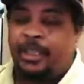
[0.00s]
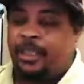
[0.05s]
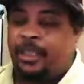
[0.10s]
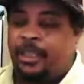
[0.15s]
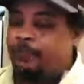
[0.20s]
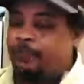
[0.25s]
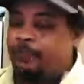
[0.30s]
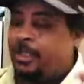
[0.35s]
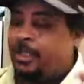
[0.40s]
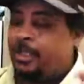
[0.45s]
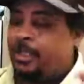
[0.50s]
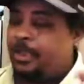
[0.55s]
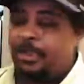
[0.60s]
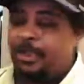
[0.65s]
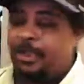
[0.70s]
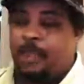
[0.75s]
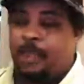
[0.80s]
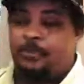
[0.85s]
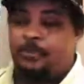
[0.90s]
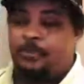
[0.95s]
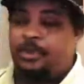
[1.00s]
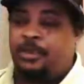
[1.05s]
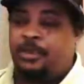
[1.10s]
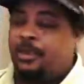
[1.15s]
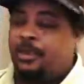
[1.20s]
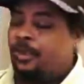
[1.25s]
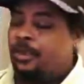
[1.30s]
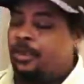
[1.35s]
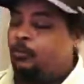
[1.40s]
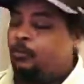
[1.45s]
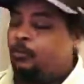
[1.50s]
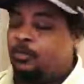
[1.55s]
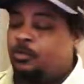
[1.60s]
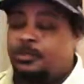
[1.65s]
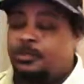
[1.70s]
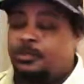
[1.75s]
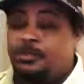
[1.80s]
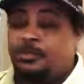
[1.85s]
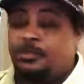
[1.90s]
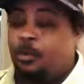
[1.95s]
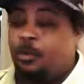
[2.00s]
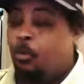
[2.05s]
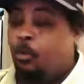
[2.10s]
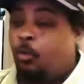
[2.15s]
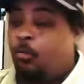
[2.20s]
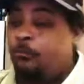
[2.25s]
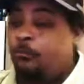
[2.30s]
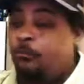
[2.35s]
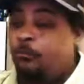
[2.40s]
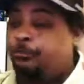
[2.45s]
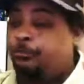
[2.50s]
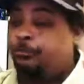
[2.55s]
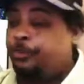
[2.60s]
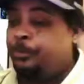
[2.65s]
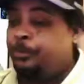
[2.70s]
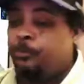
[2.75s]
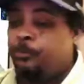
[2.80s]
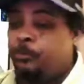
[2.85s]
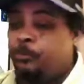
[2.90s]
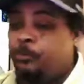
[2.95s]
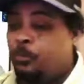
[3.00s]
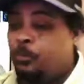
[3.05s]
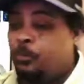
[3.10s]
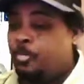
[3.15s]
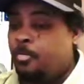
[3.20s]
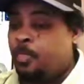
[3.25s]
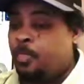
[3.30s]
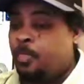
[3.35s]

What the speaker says: And man, I mean, it was so beautiful.